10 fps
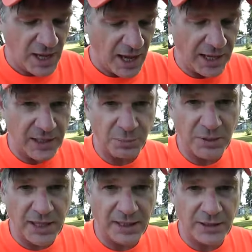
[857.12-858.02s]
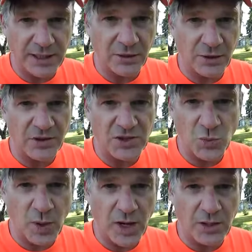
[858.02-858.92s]
And a planet like Earth
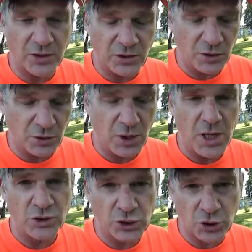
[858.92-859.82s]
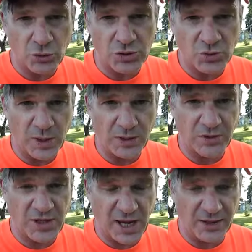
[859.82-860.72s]
is where you choose one or
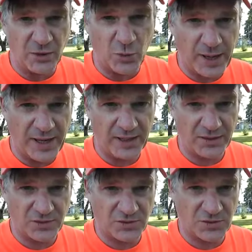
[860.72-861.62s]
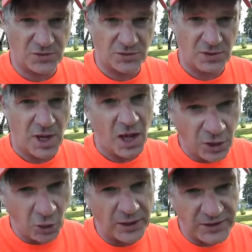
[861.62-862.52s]
the other ways
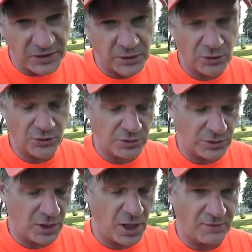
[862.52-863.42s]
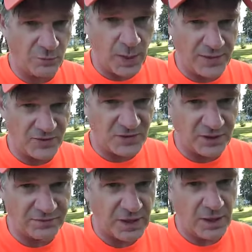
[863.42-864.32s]
according to the law of one
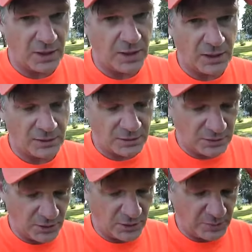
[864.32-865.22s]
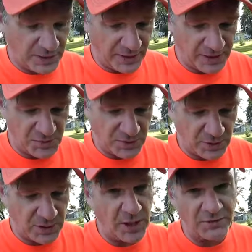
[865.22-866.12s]
stuff. And, you know, am I expert
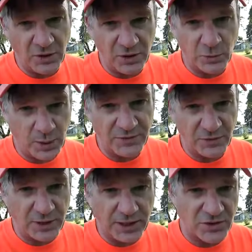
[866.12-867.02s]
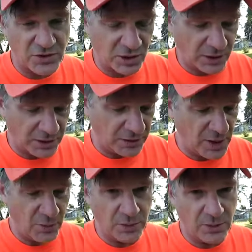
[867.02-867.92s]
on it? I've heard of quite a few lectures on it.
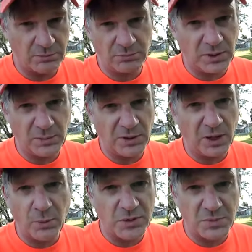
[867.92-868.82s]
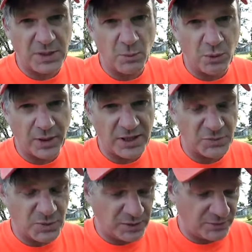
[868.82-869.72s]
I mean, you can always be more
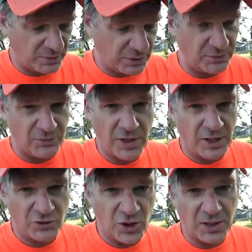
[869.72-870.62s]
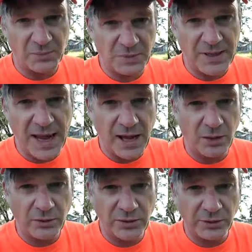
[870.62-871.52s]
expert and you can track me
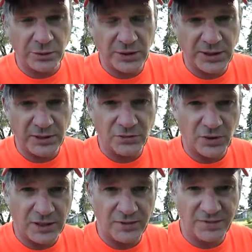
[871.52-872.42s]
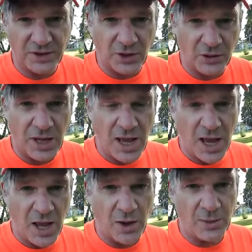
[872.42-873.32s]
down, you know, looking and trying to figure out
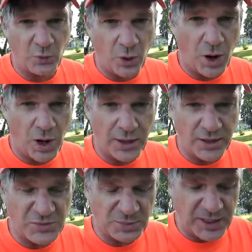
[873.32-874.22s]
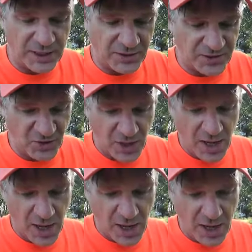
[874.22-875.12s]
how I'm wrong and explaining this.
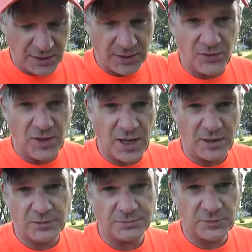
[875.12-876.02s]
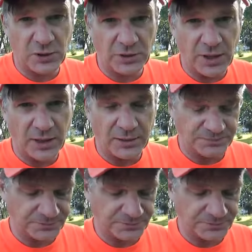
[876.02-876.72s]
And in the end, good luck.